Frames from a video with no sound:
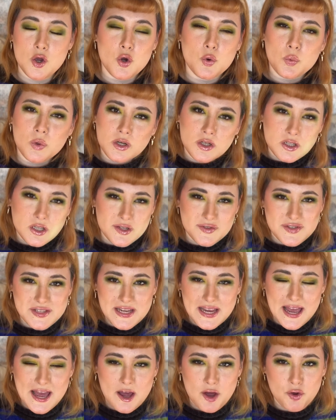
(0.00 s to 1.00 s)
We're closing
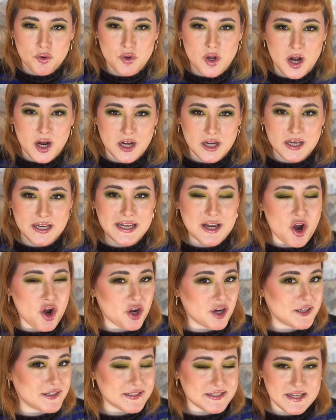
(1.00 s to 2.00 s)
out on an
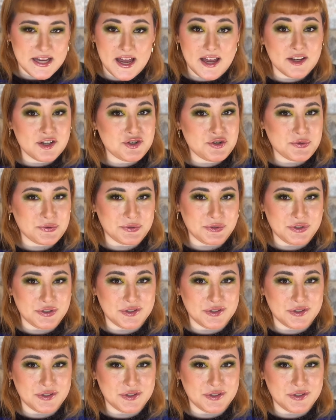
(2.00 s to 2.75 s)
architectural